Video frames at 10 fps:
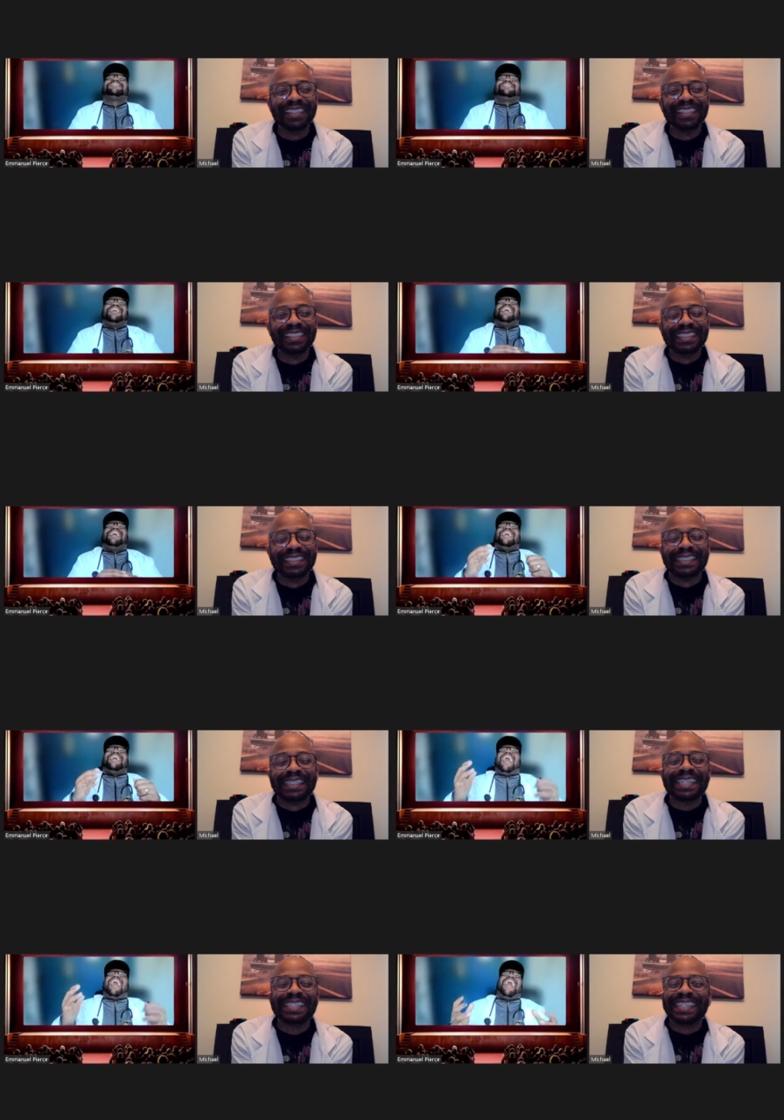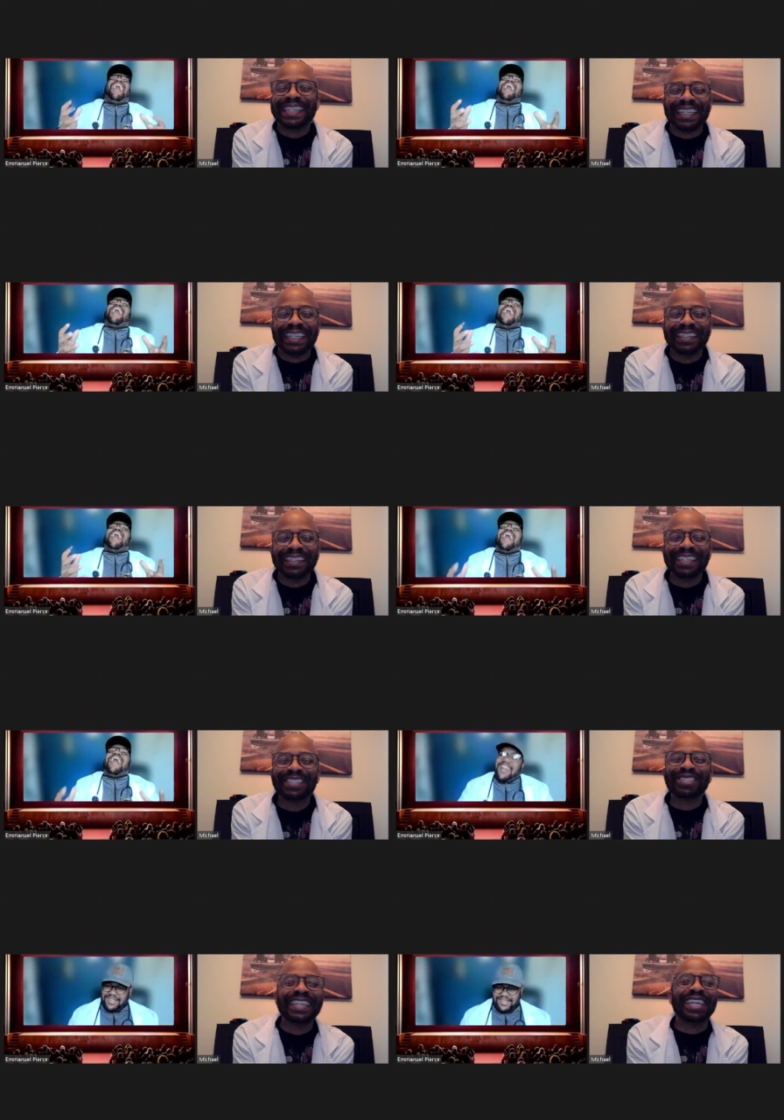JC. Let's just
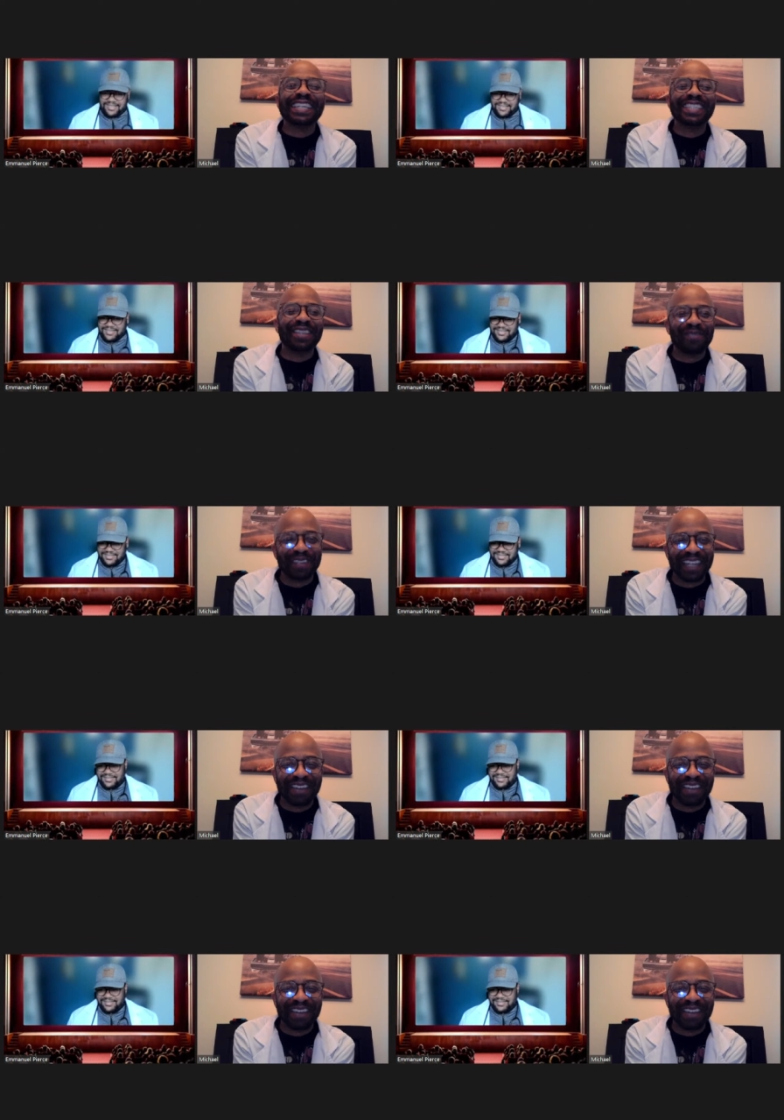say JC for now.